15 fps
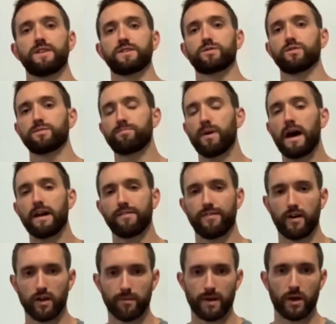this was by
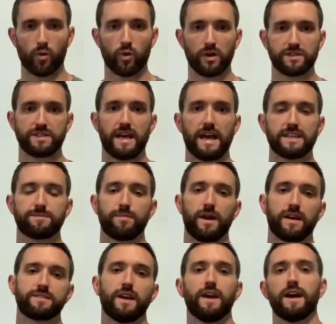far my worst
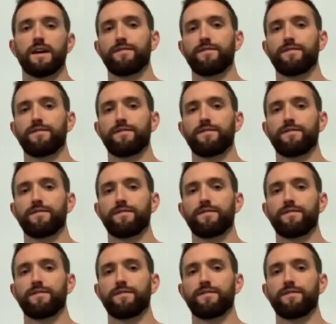aspect.